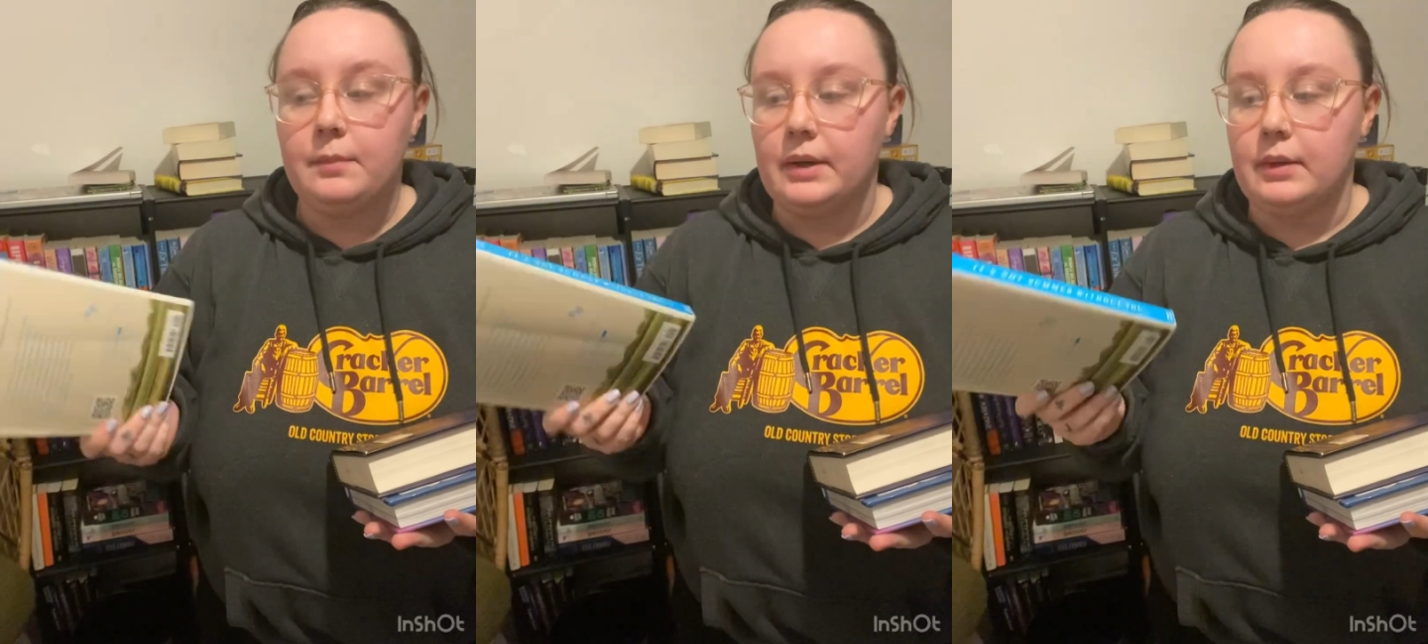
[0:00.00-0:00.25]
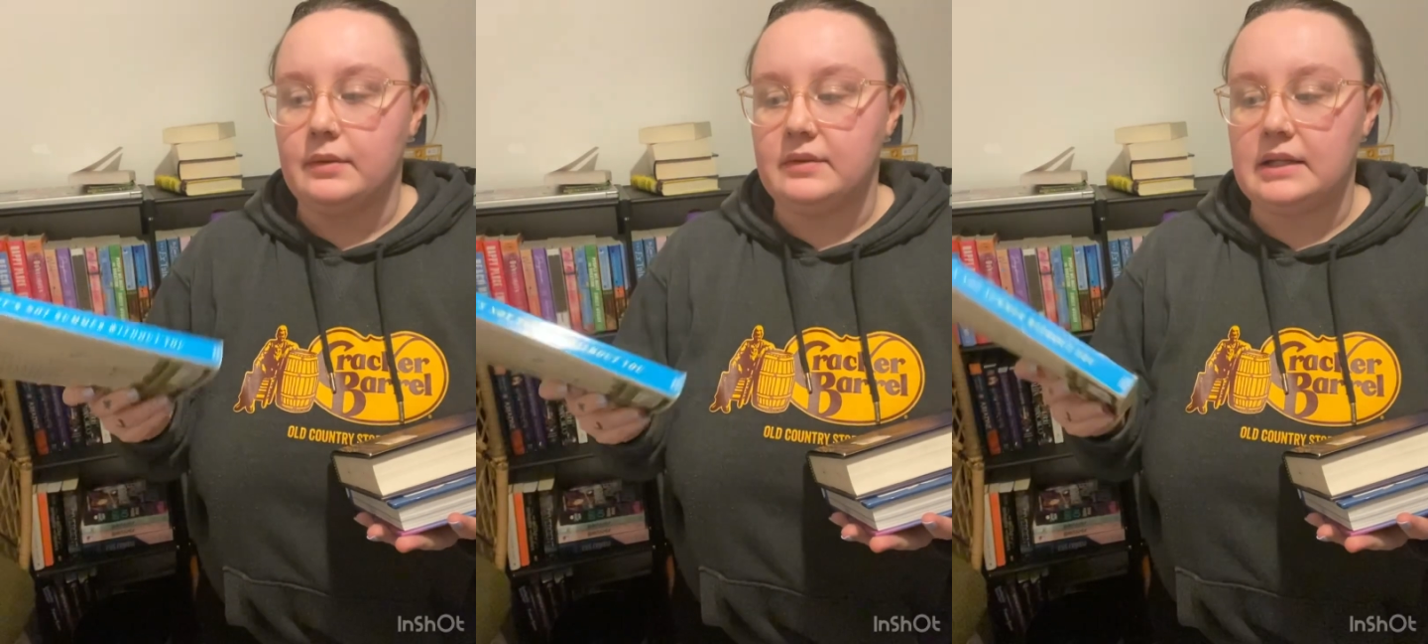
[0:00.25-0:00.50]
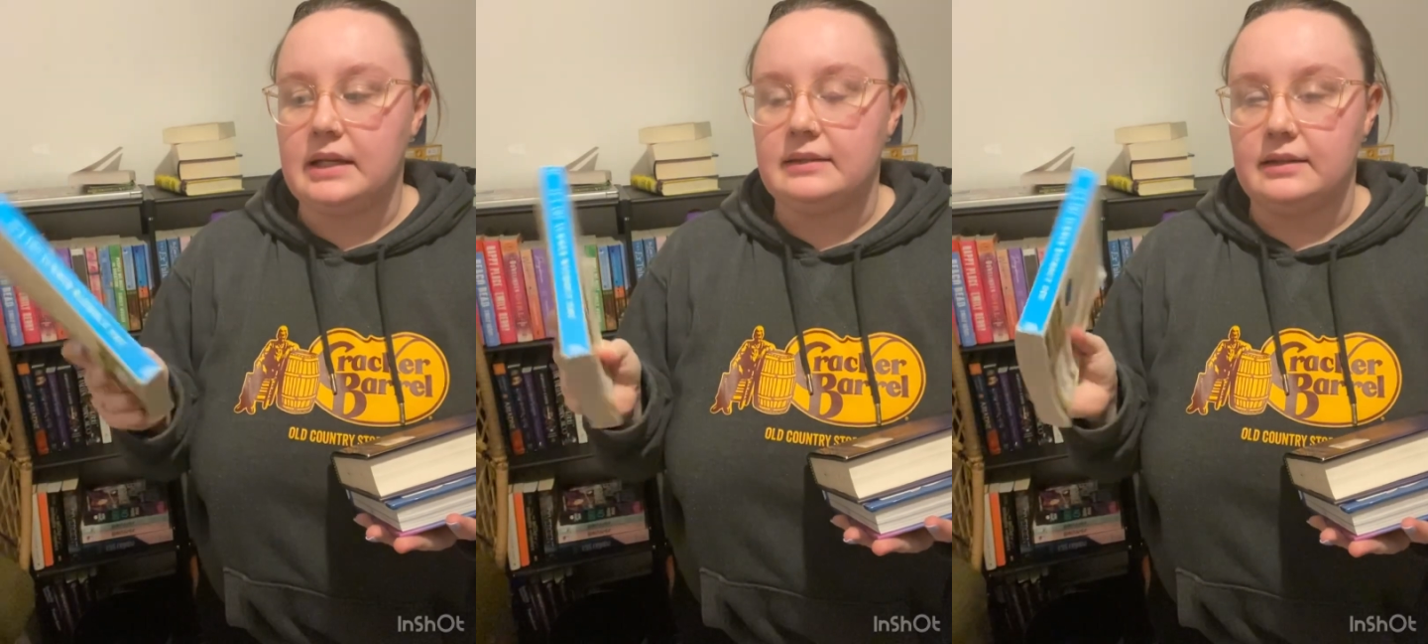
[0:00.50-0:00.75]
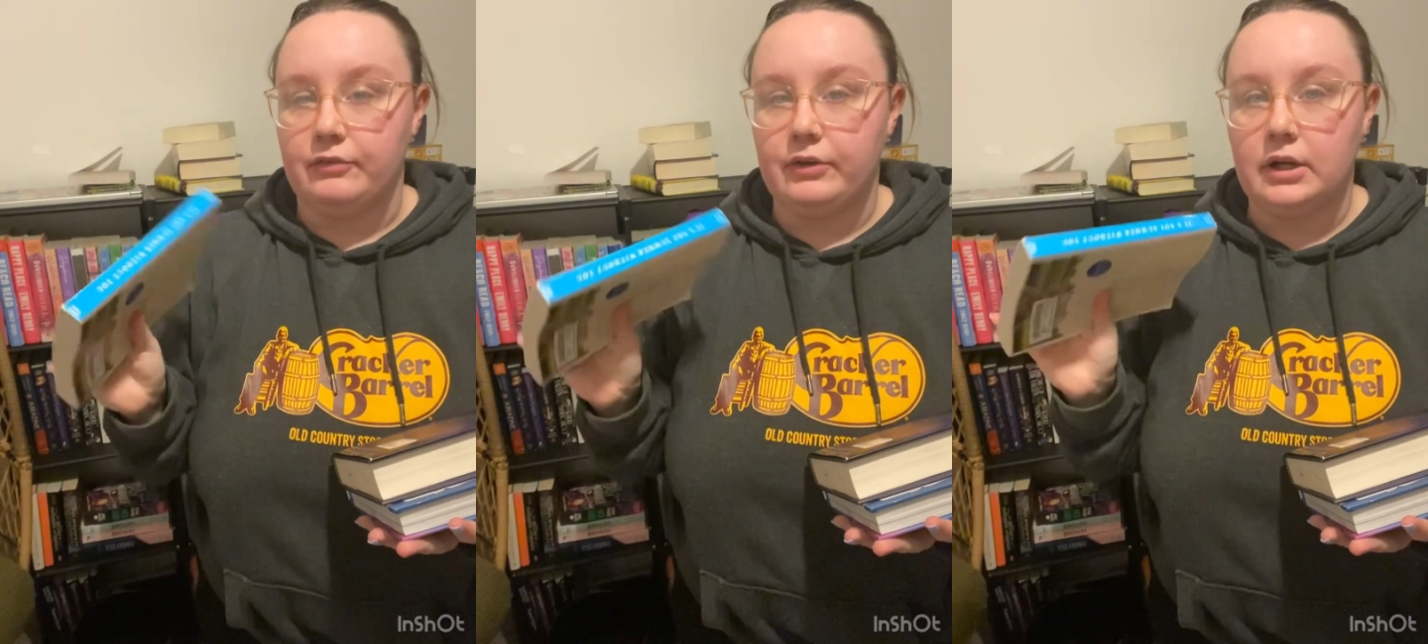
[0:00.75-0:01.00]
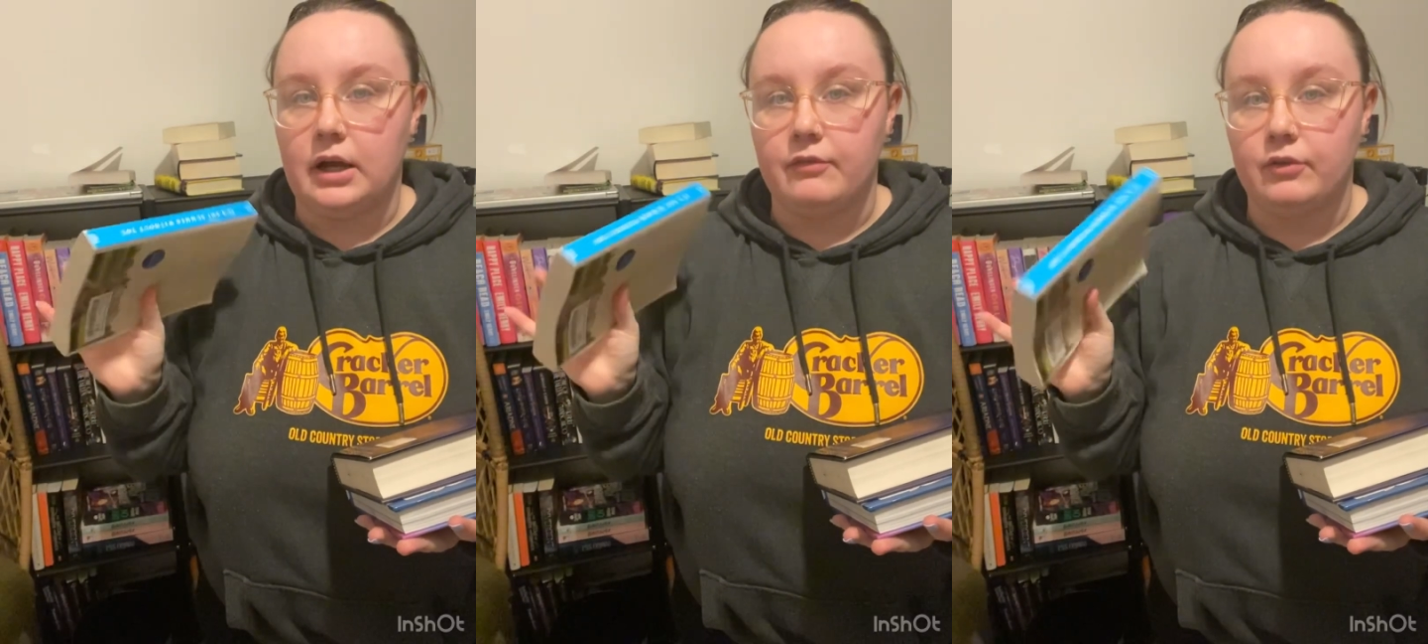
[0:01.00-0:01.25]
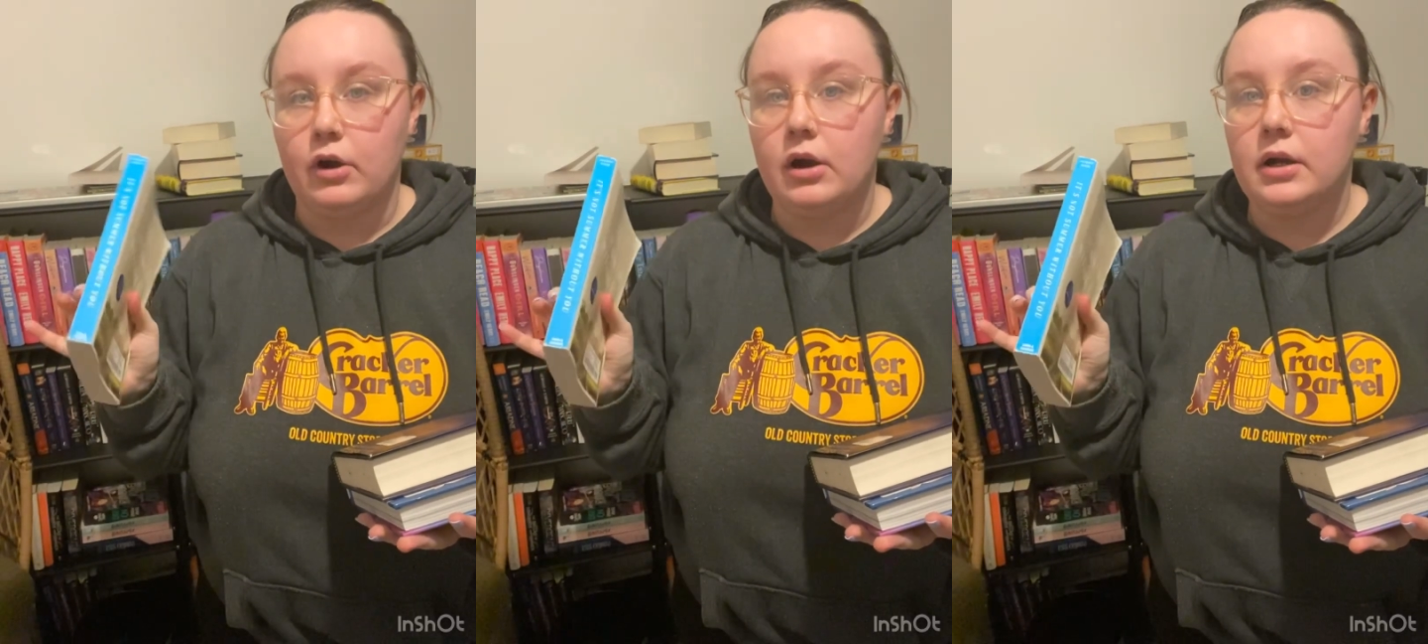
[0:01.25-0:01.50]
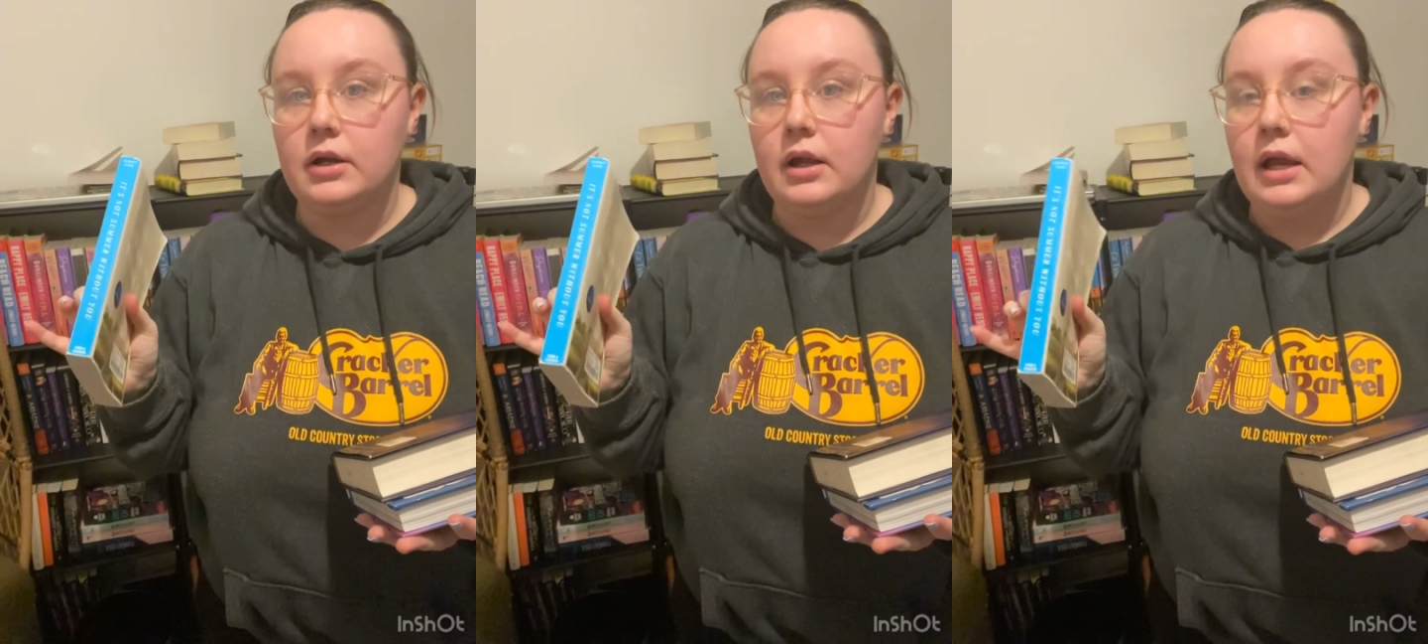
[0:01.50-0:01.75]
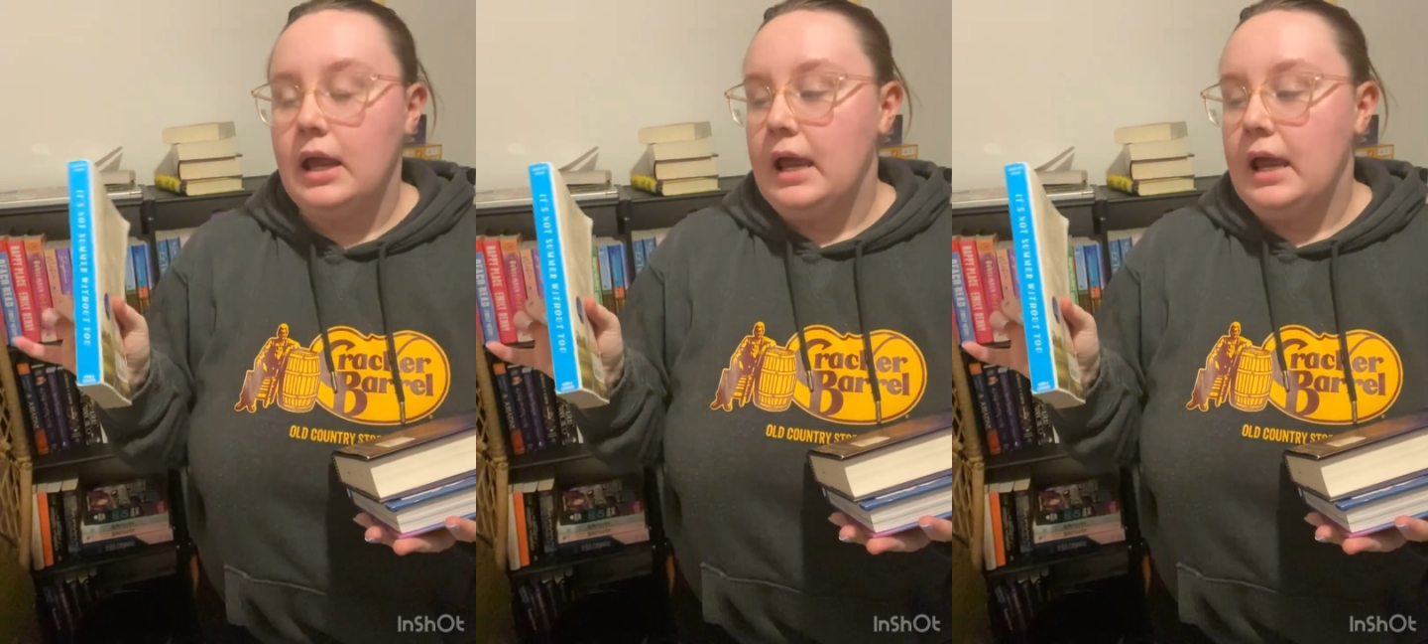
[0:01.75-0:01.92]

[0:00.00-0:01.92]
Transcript: but it was in a different cover art.